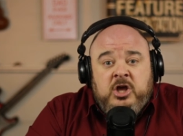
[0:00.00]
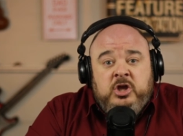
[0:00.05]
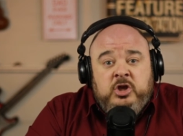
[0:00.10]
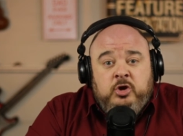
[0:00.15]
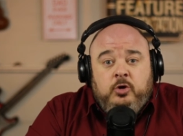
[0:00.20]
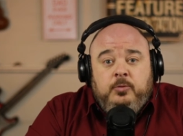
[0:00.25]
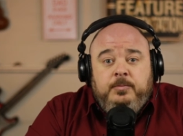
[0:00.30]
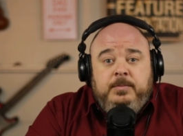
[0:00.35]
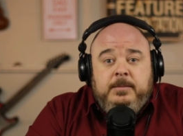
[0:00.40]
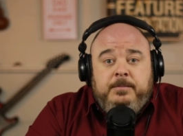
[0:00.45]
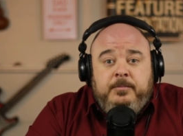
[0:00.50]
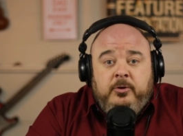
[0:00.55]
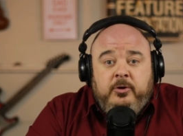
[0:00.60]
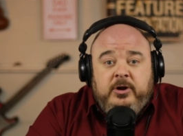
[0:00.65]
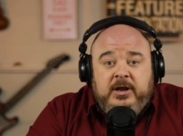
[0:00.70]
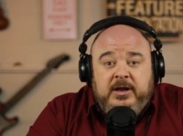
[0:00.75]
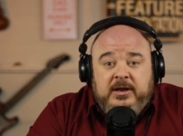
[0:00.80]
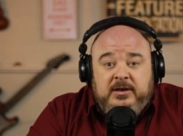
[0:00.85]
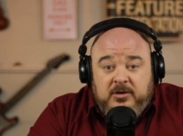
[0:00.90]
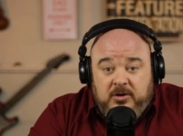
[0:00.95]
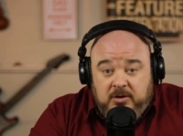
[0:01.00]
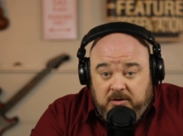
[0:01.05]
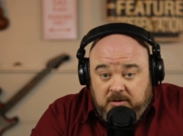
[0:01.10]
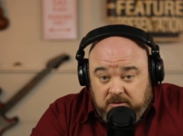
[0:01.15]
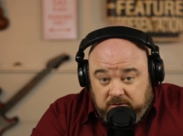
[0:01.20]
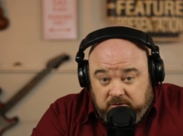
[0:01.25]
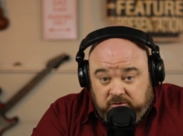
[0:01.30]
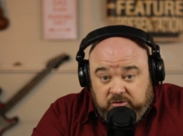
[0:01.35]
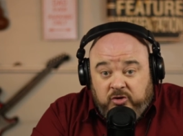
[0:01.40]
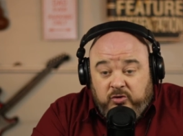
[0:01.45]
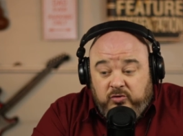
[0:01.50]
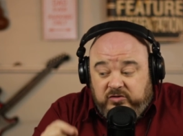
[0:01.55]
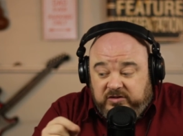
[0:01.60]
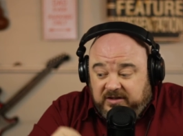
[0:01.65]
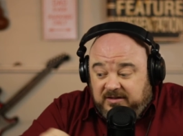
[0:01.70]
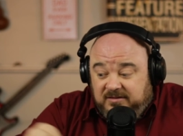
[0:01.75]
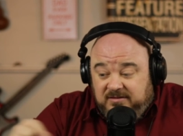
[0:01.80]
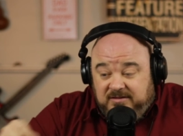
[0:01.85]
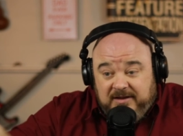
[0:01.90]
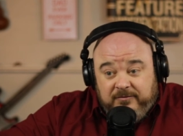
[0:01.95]
you'll be putting 2
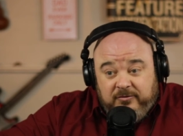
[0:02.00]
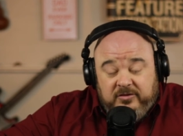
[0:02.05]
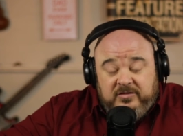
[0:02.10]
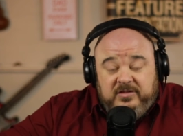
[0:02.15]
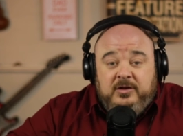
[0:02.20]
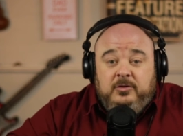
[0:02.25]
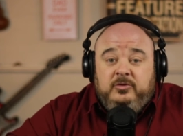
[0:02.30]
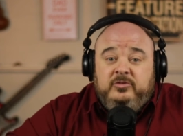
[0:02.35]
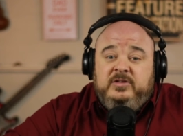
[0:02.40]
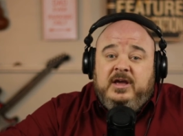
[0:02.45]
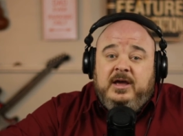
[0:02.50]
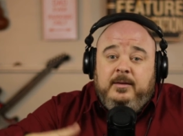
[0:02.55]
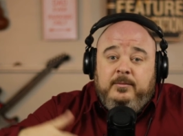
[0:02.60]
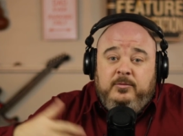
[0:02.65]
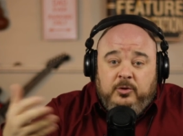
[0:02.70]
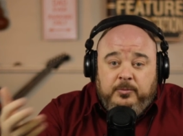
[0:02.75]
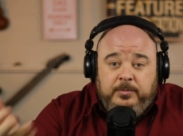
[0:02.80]
cents every single time.